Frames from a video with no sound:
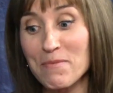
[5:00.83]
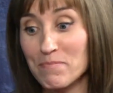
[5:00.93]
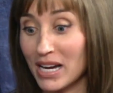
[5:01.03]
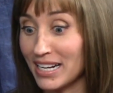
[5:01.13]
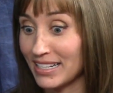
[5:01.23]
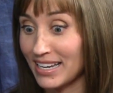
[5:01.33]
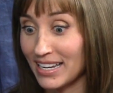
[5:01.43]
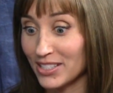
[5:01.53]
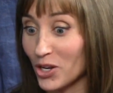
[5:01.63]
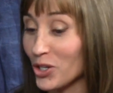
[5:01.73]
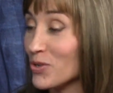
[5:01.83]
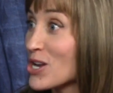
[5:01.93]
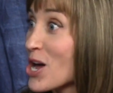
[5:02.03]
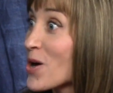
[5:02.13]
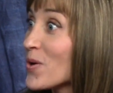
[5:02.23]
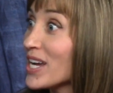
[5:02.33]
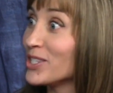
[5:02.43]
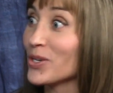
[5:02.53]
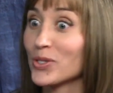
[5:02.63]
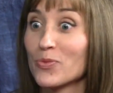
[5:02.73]
But it's all you know, and
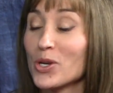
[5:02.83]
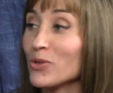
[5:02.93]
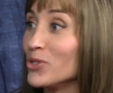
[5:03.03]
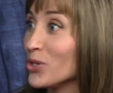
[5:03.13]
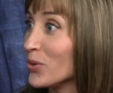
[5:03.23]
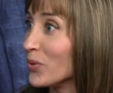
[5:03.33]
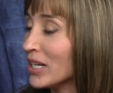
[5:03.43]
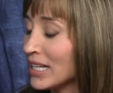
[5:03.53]
so it's what you do.